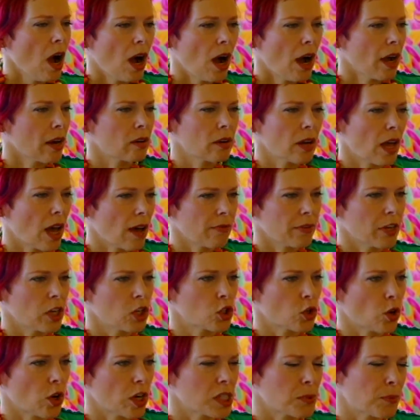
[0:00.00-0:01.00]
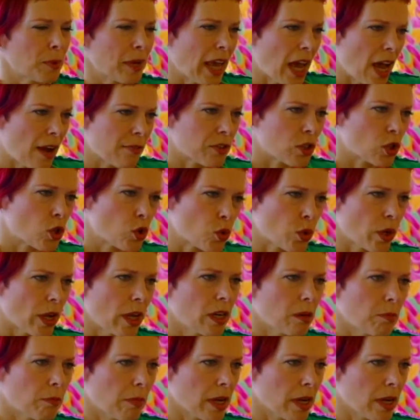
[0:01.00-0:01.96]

I don't have any choice but I have to create it